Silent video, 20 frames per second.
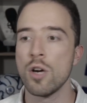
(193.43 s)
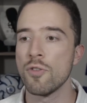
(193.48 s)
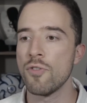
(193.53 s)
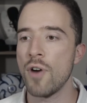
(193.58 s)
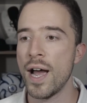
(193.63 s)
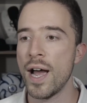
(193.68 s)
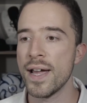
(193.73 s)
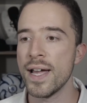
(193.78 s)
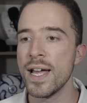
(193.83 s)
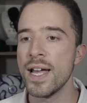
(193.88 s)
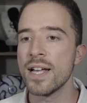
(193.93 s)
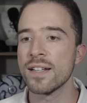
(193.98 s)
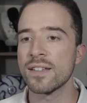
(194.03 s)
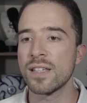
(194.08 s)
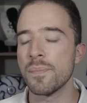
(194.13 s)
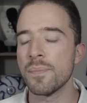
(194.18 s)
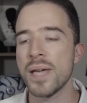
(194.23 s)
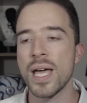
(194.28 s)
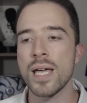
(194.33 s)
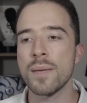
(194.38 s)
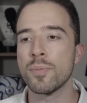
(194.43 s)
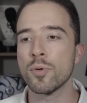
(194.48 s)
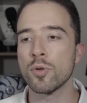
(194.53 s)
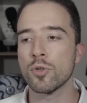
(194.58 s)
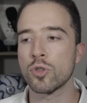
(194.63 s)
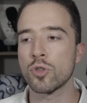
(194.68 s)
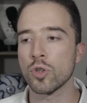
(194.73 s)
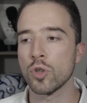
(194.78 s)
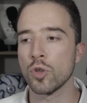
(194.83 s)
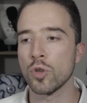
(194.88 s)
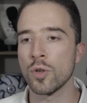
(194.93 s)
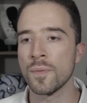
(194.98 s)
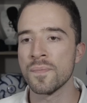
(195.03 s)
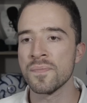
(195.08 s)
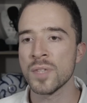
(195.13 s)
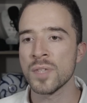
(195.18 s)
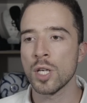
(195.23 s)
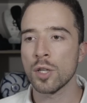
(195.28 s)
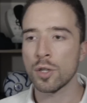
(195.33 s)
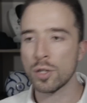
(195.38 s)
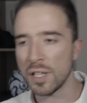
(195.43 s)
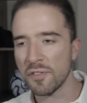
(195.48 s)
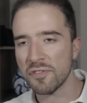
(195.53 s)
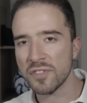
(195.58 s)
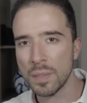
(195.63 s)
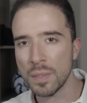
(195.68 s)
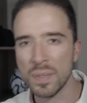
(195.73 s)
right, to be able to shift